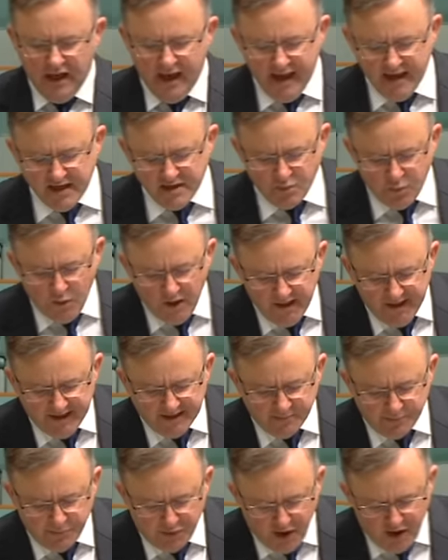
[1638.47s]
as well
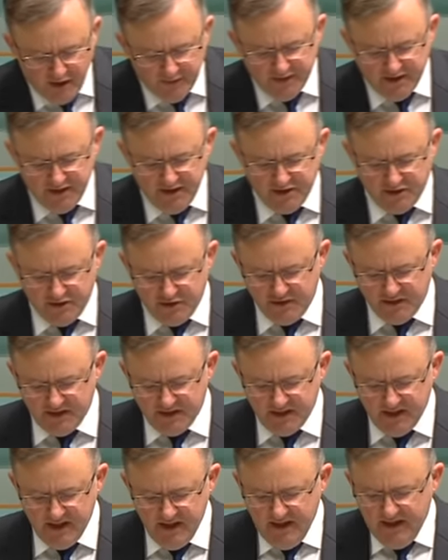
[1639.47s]
as private
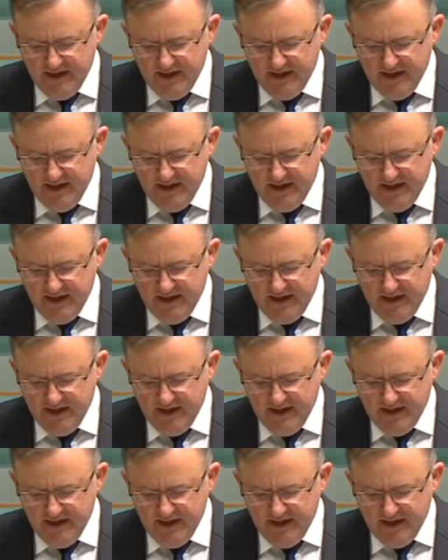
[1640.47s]
interests,